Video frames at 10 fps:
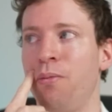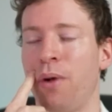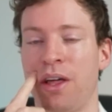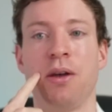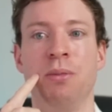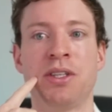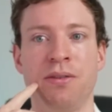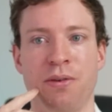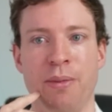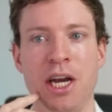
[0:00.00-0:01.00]
I think
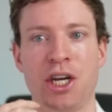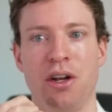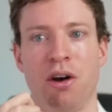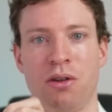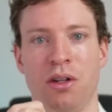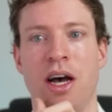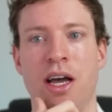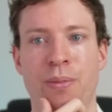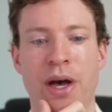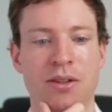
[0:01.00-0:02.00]
misinformation online
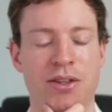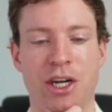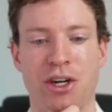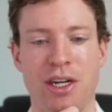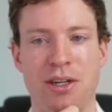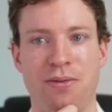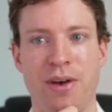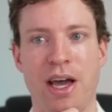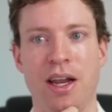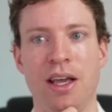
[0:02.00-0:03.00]
about saturated
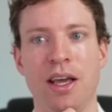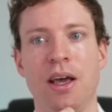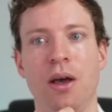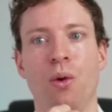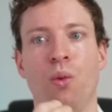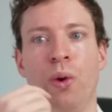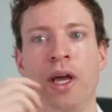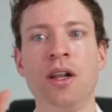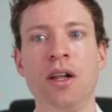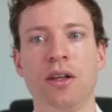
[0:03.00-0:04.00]
fat.
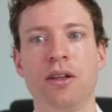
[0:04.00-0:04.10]
When